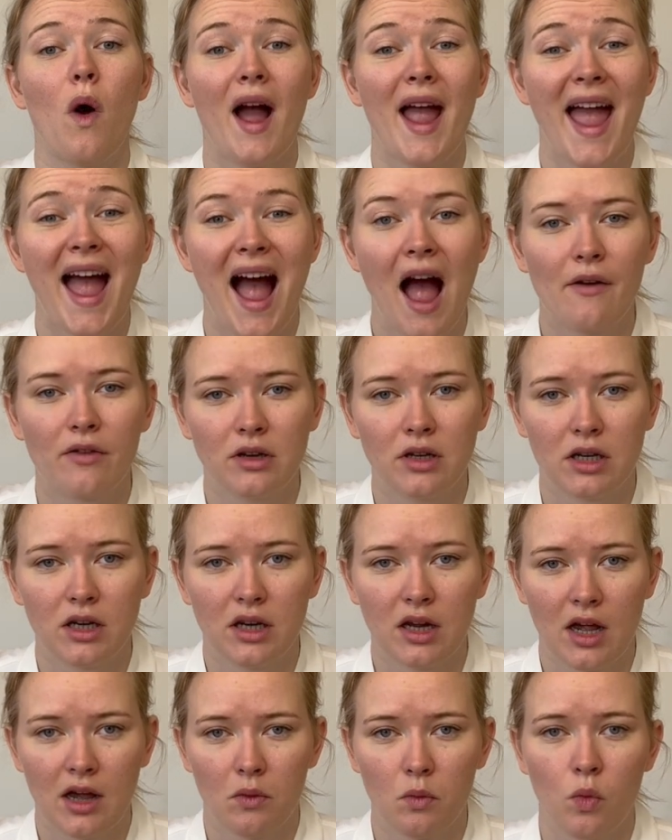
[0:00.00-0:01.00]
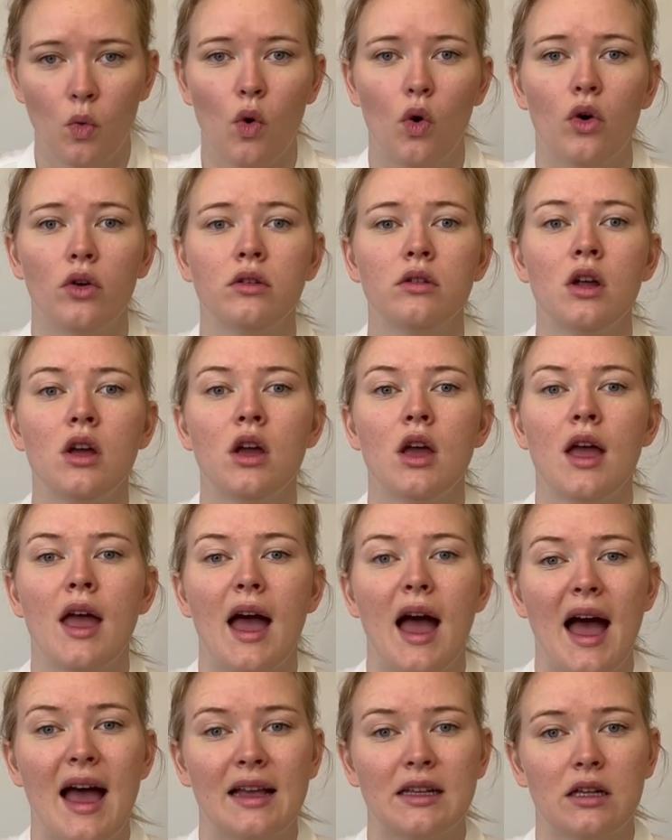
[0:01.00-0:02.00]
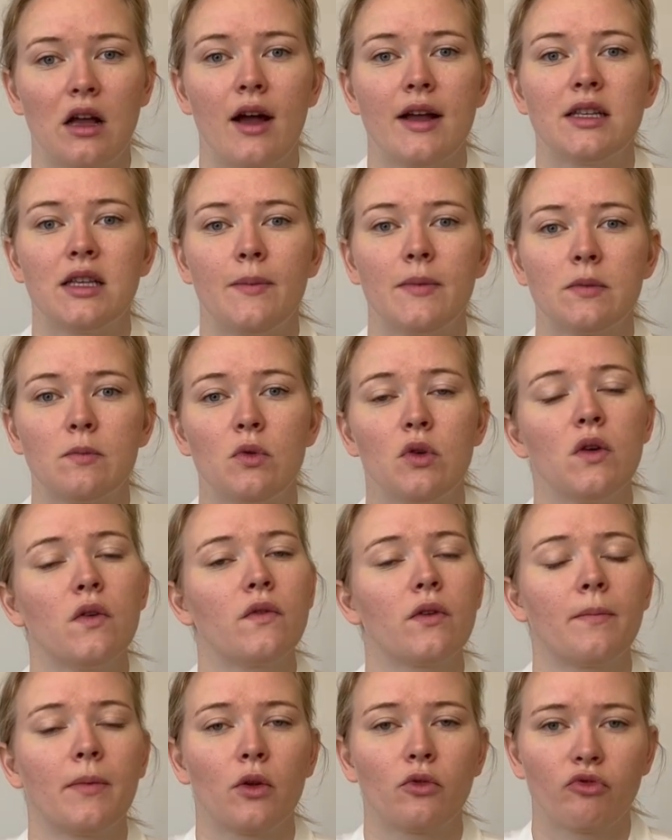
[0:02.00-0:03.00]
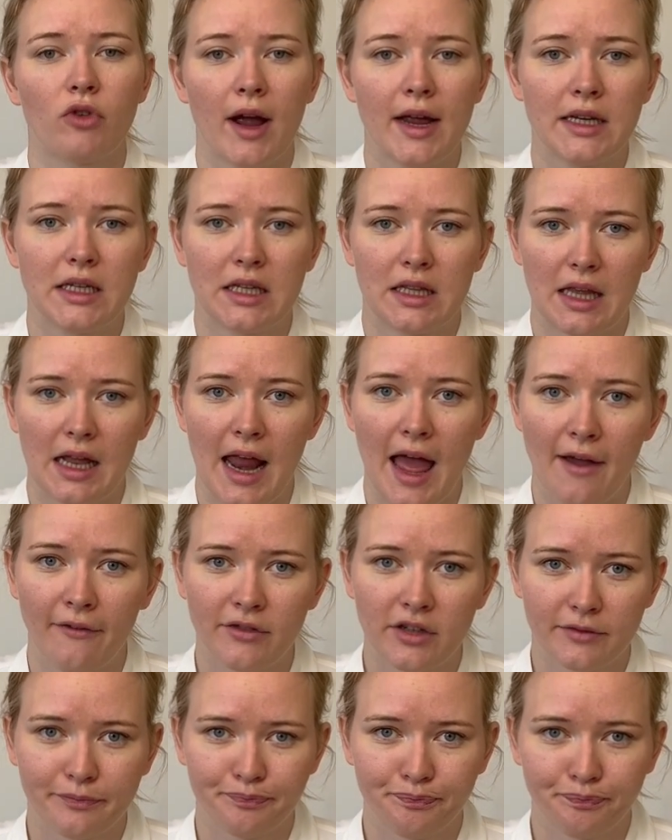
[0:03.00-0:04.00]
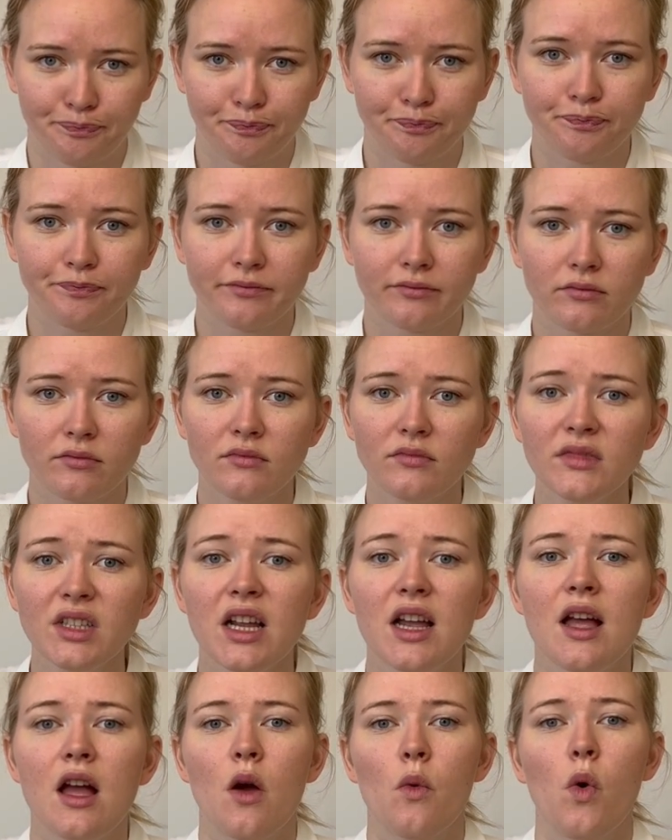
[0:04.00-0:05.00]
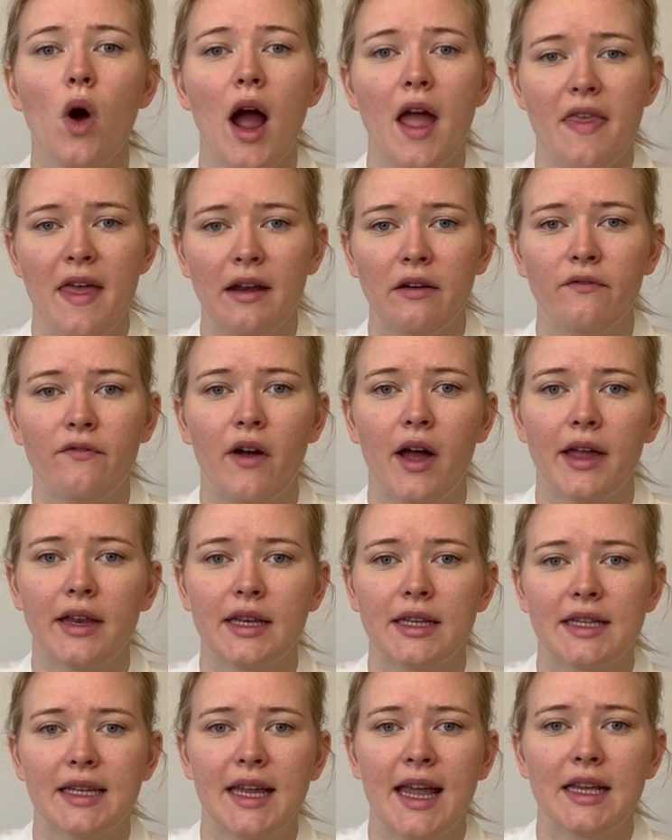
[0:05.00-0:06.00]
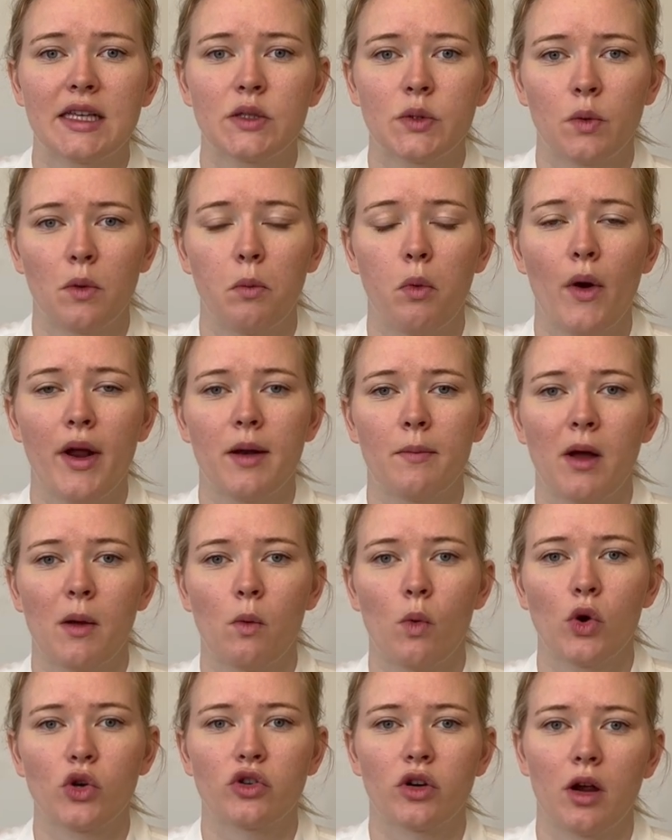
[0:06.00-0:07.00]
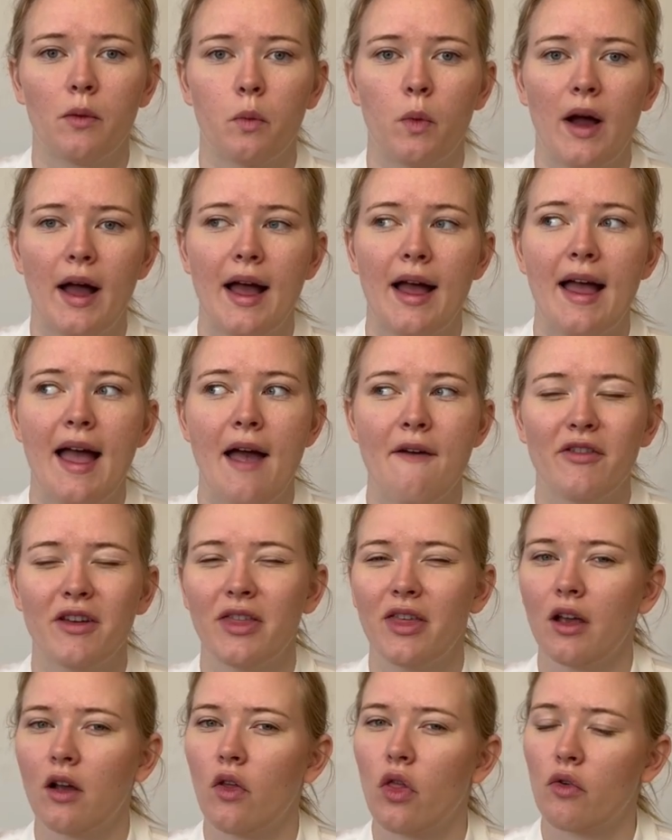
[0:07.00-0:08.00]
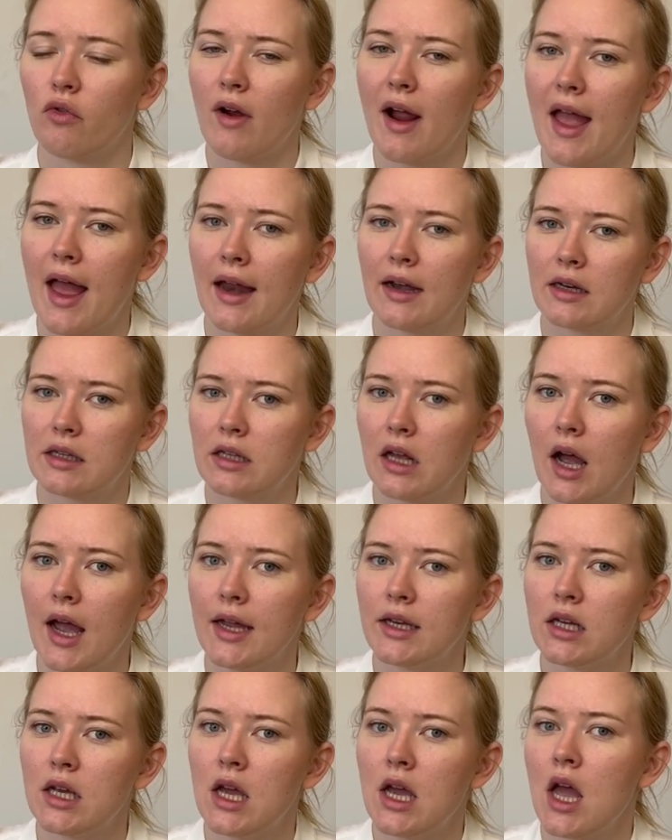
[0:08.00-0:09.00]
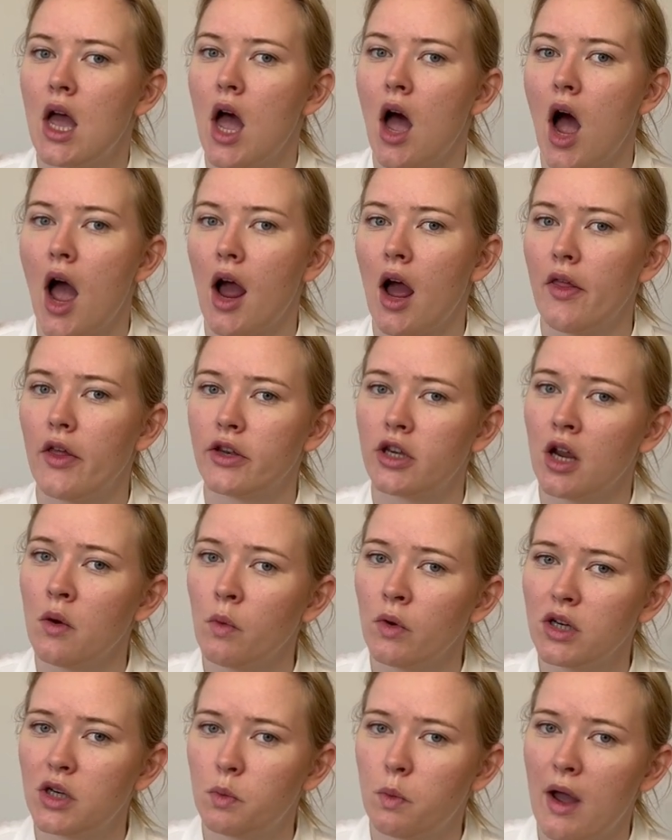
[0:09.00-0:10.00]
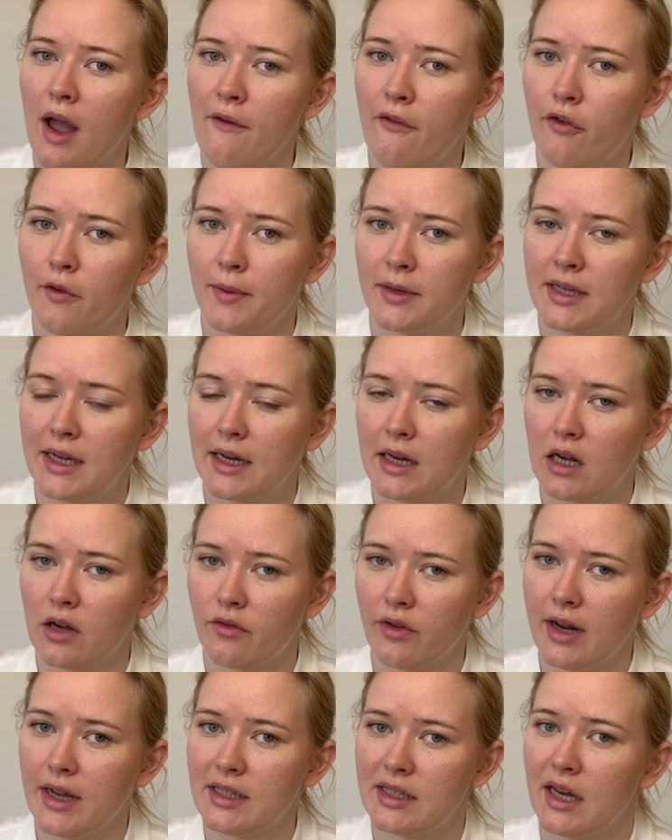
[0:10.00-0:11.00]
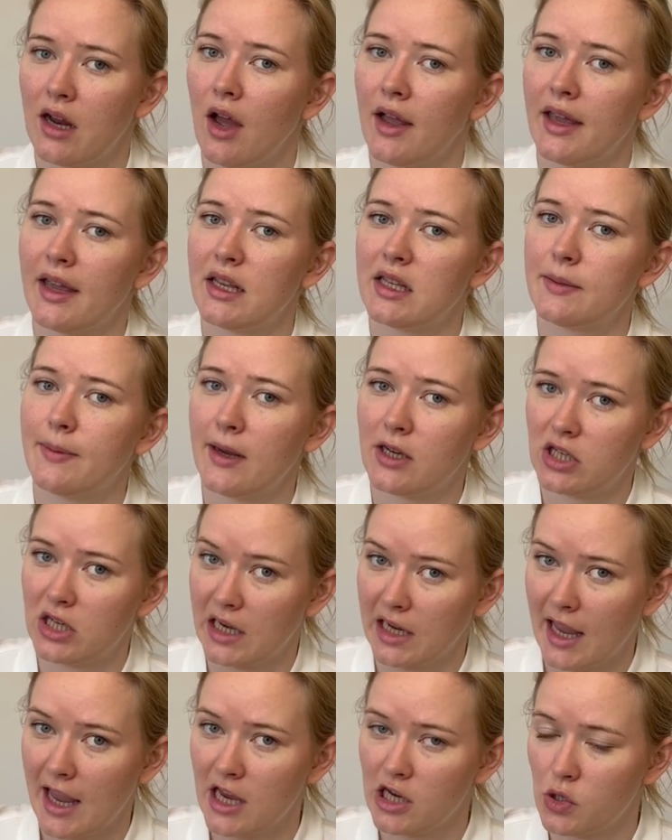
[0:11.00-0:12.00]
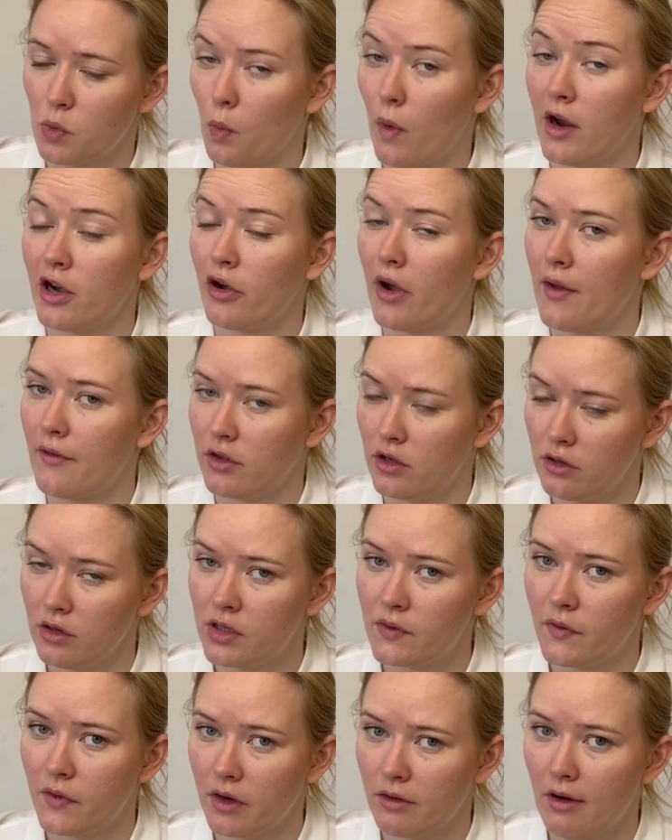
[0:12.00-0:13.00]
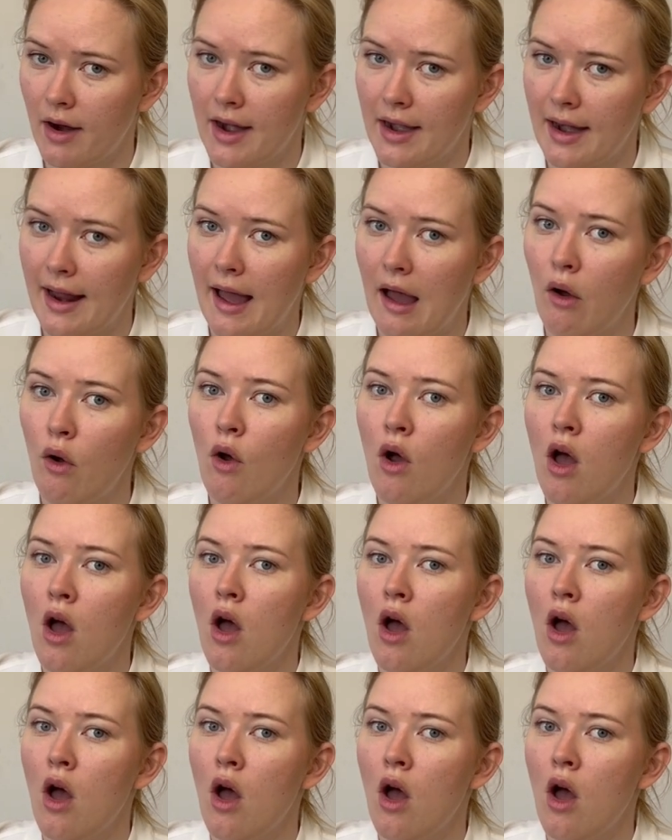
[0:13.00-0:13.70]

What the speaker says: I haven't yet worn as items move from the right to the left. What I then find is it gets to a point in my wardrobe where everything on the right hand side I either don't want to wear for a particular reason, i.e. special occasion where I don't have a use for it right now,